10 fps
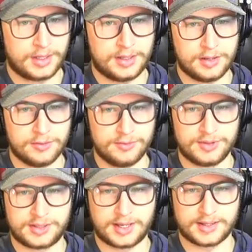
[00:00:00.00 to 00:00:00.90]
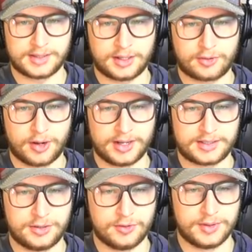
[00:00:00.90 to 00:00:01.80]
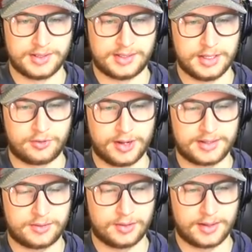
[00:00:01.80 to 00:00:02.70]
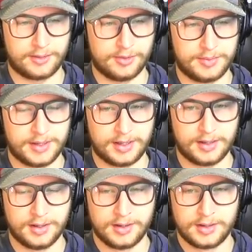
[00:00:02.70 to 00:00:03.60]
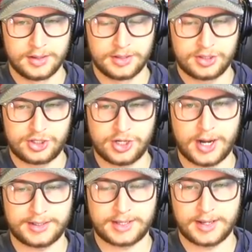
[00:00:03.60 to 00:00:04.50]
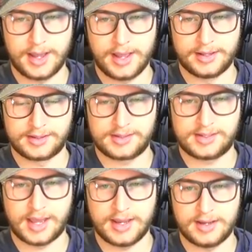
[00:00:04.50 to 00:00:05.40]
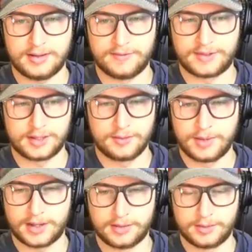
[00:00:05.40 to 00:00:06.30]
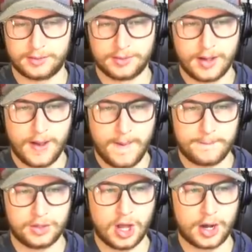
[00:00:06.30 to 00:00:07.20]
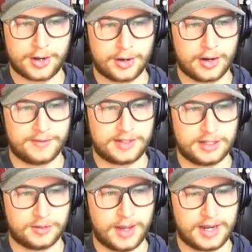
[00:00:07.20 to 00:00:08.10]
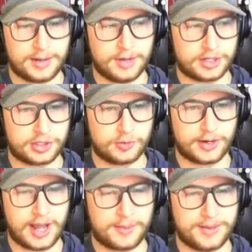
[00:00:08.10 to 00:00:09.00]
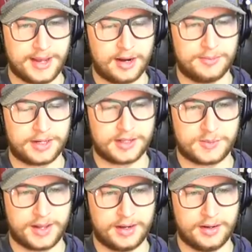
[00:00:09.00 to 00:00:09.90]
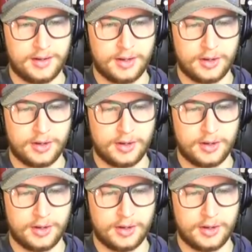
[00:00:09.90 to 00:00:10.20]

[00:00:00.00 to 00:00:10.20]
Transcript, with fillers: Hughes gets it across to Zegras. That will be shot and saved by the blocker of Tino Manny. I'm not sure what happened there, but it has been